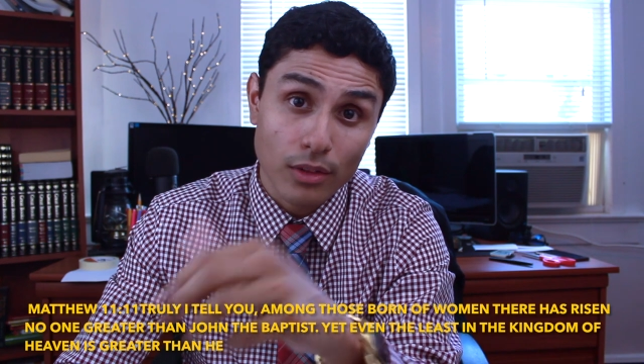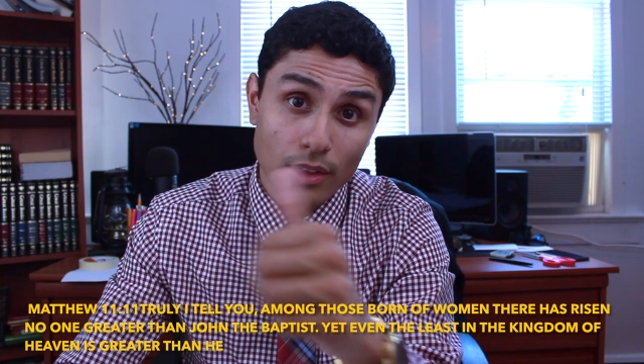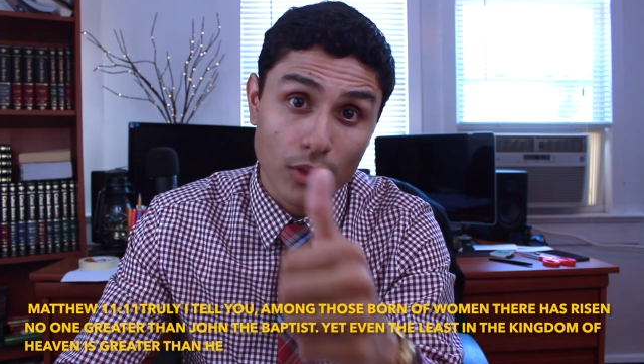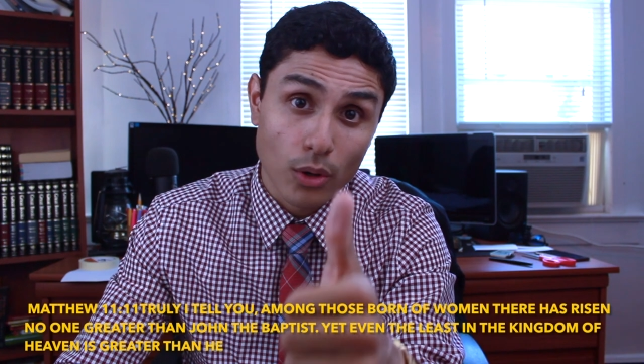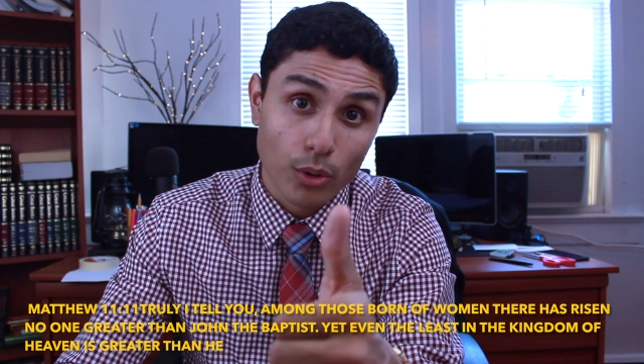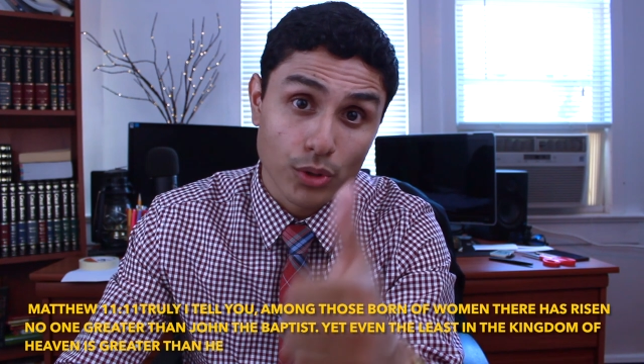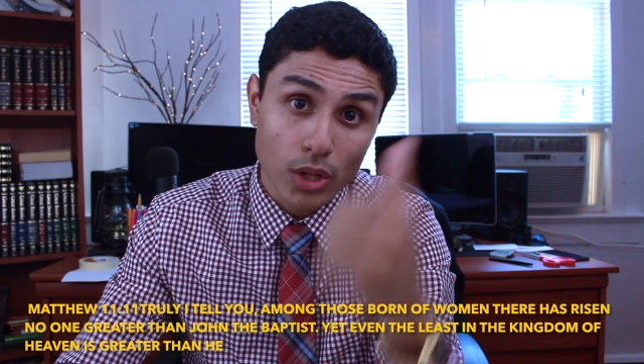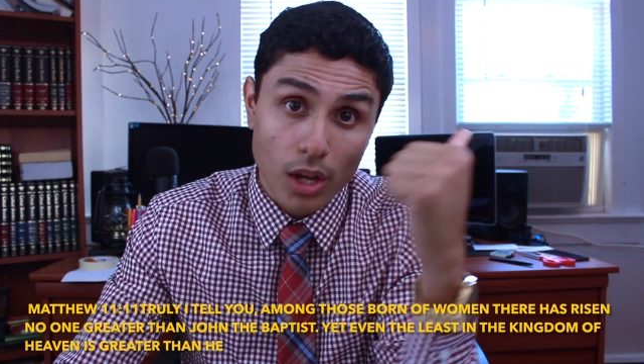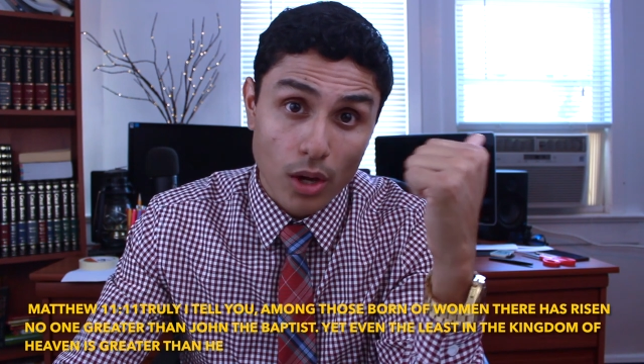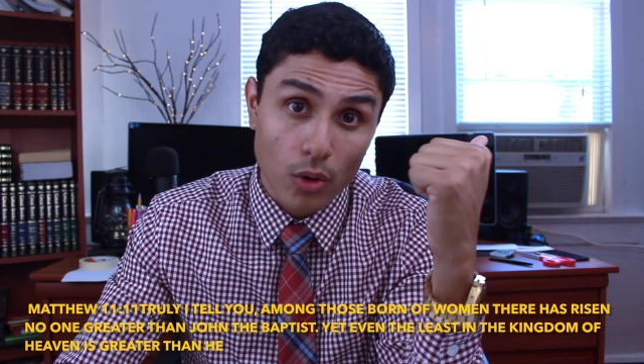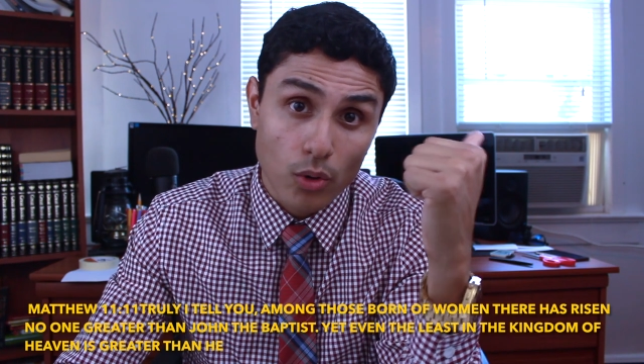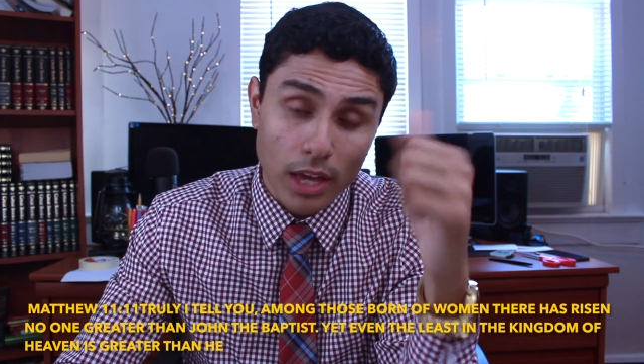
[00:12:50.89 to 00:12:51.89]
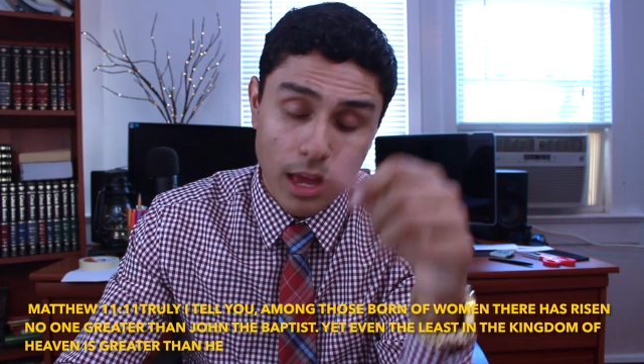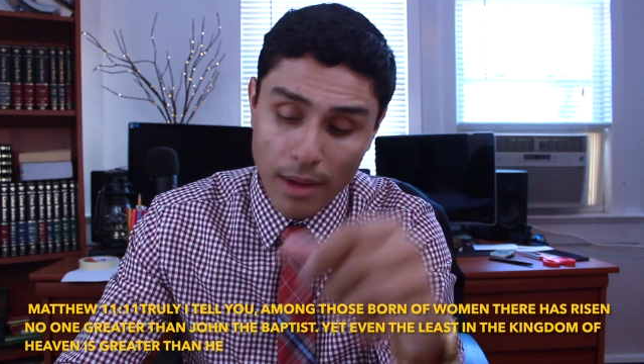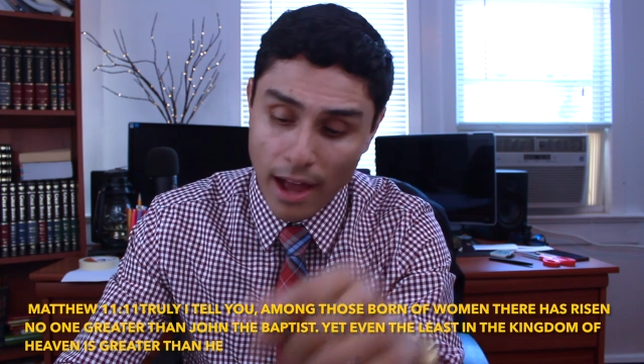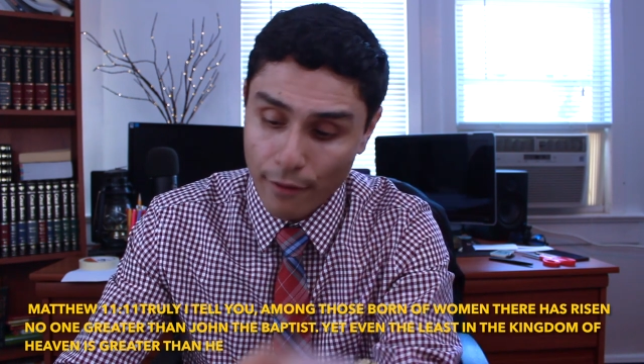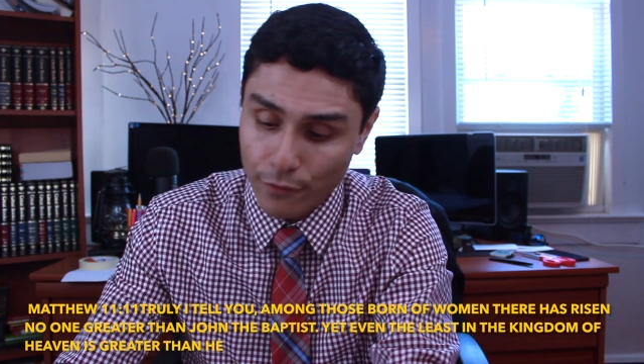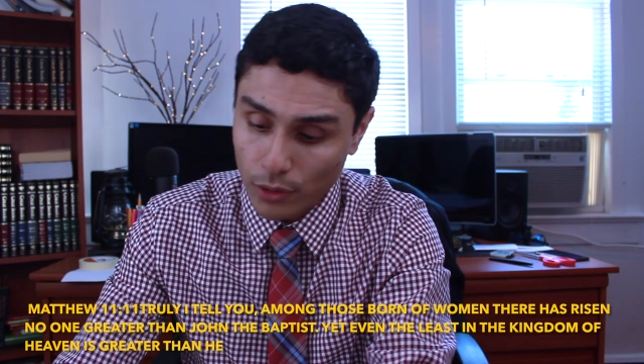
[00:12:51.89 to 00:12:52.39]
than those who came
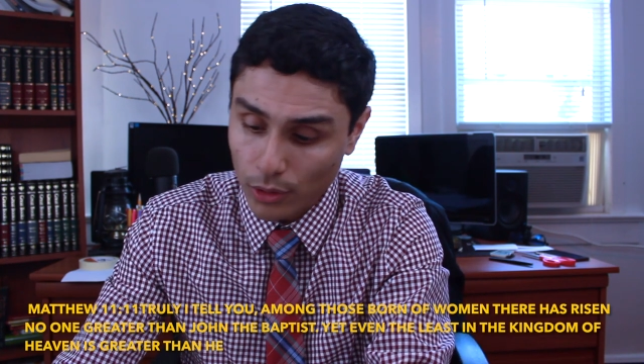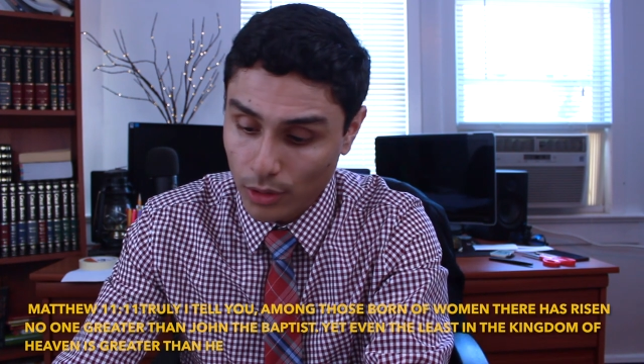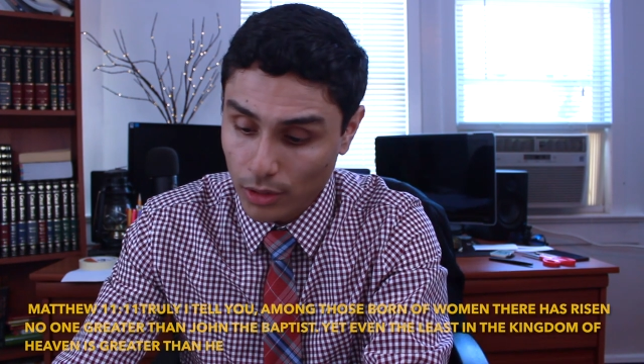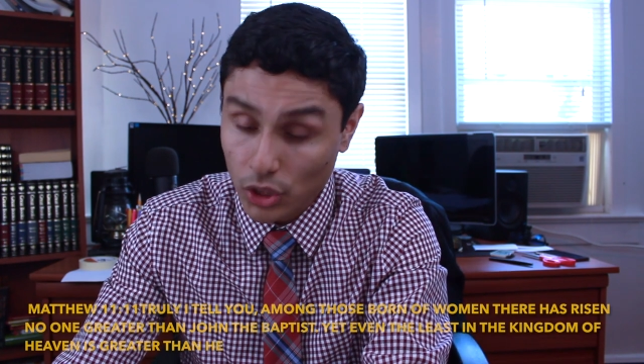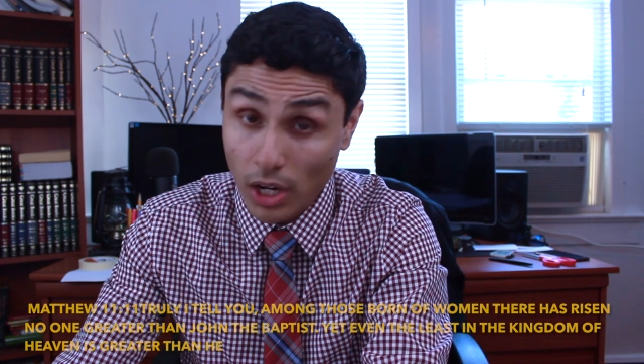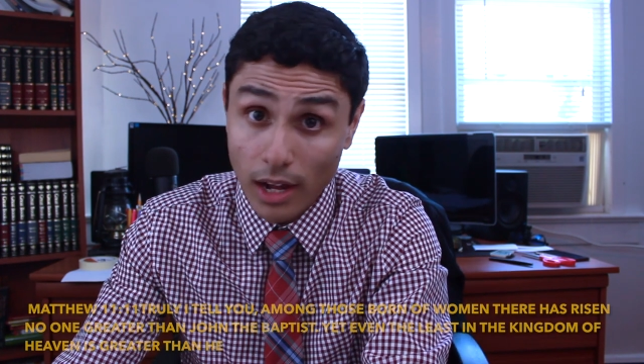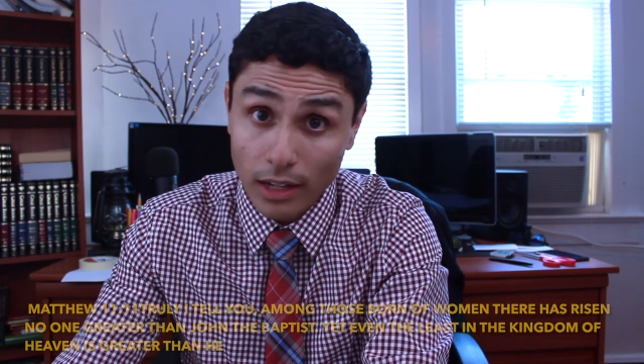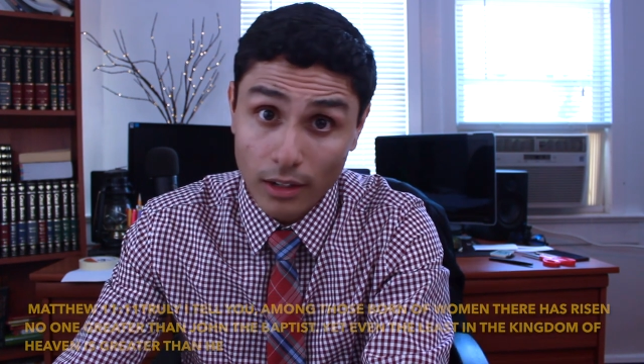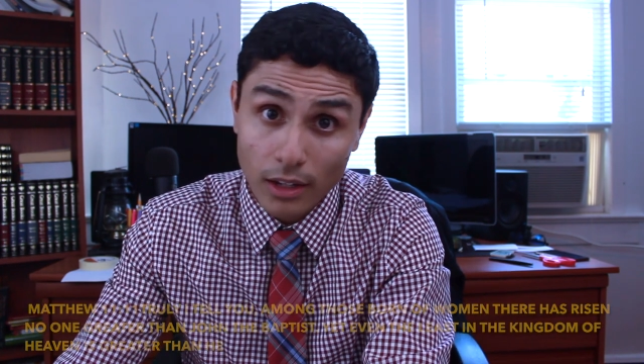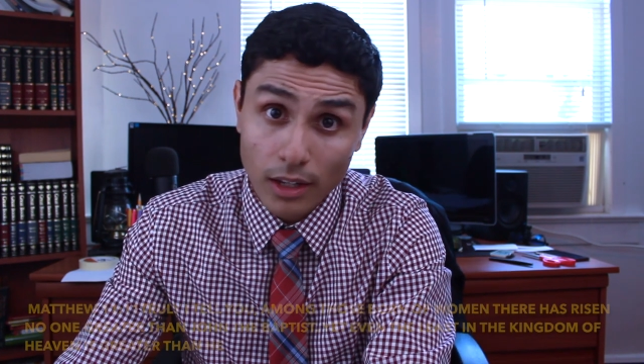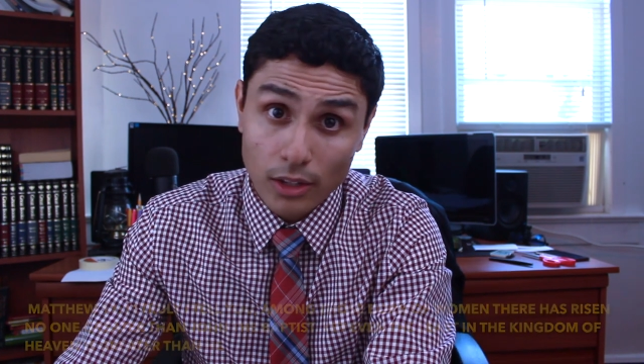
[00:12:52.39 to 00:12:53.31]
after John.